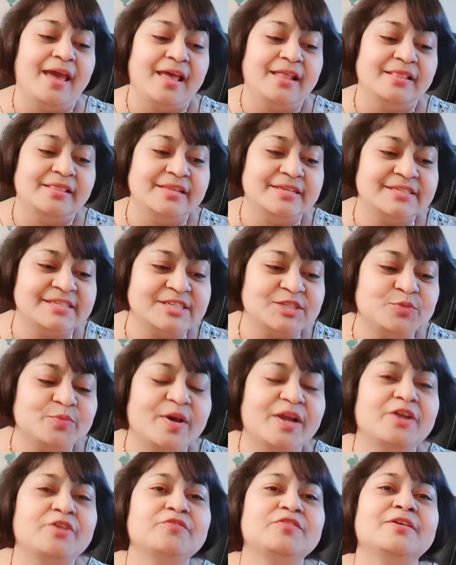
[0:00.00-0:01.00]
This is
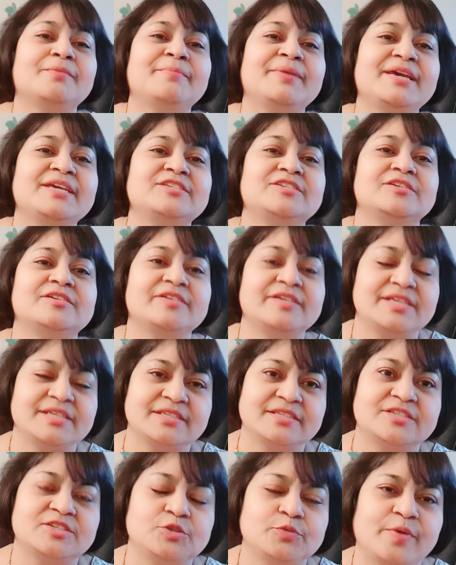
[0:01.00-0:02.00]
one of the major
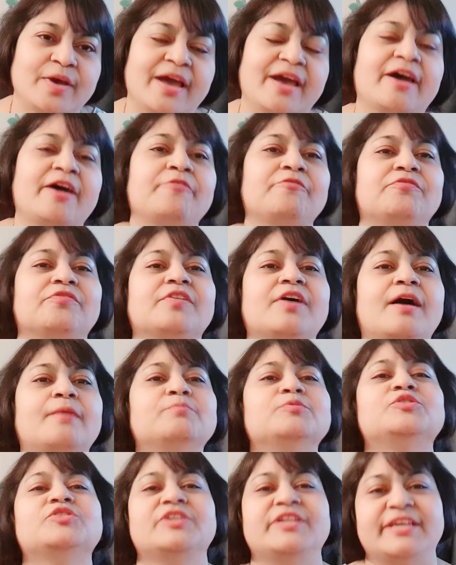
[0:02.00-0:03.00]
reasons why I've come
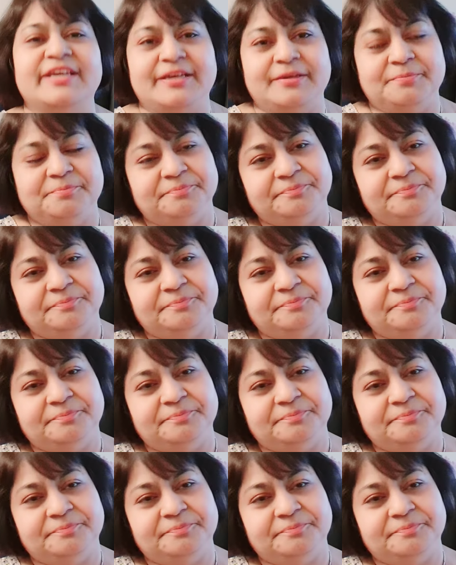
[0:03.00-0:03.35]
today.